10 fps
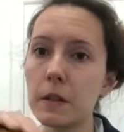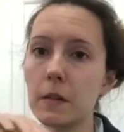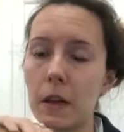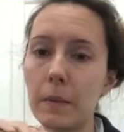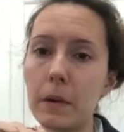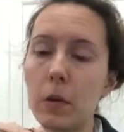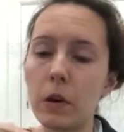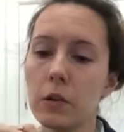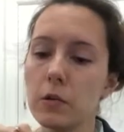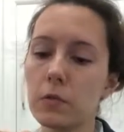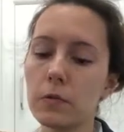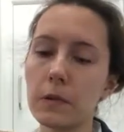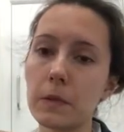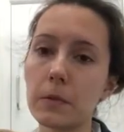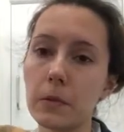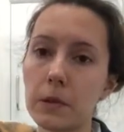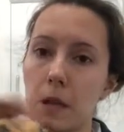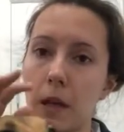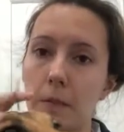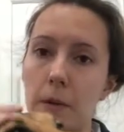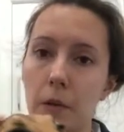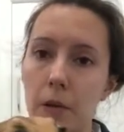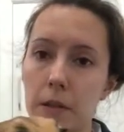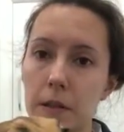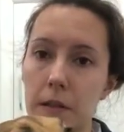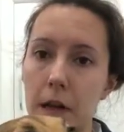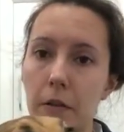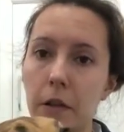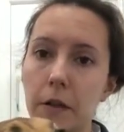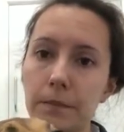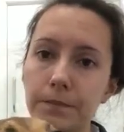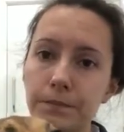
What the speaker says: It can be quite unusual for some dogs and it can be quite scary.